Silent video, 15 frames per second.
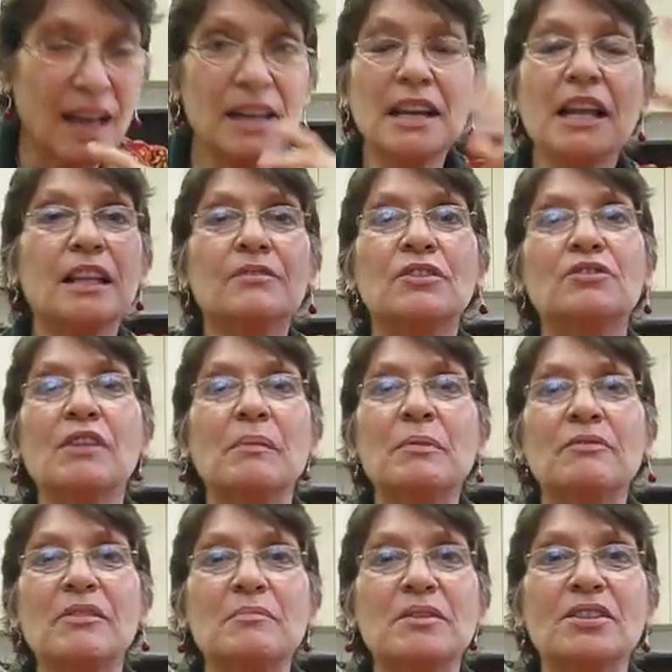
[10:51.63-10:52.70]
elephant
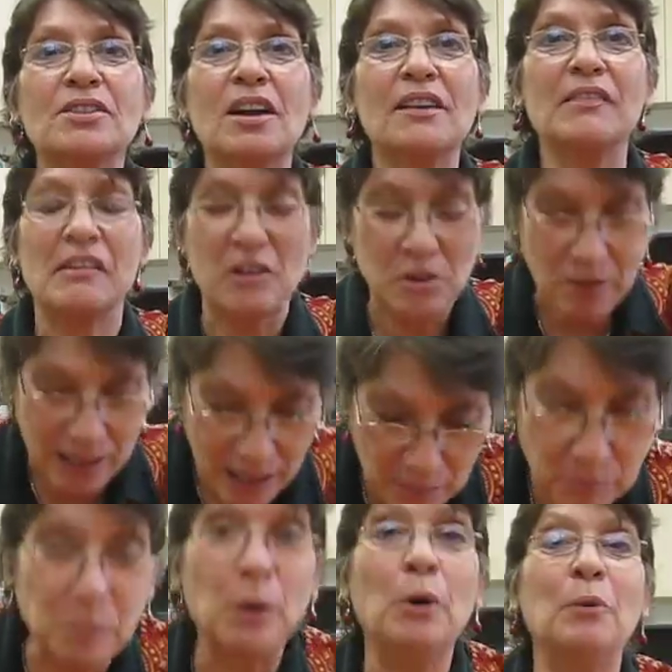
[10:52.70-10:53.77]
dropping from the sky very quickly.
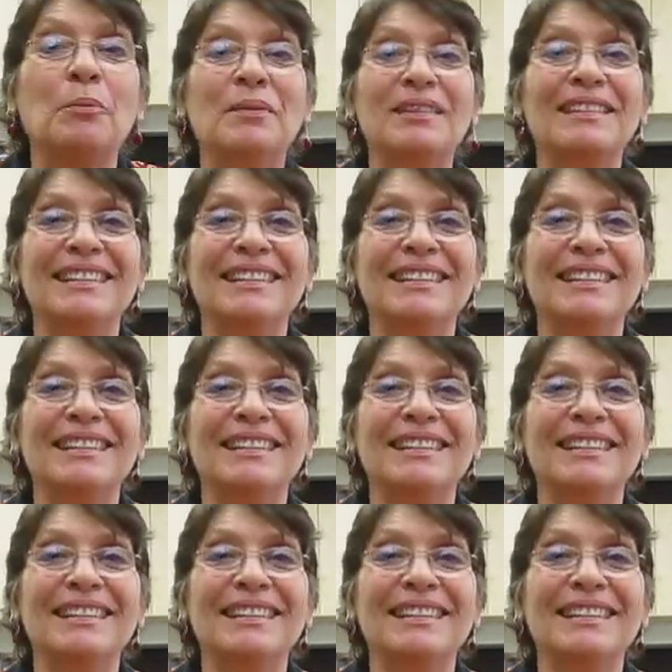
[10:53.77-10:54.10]
Boom!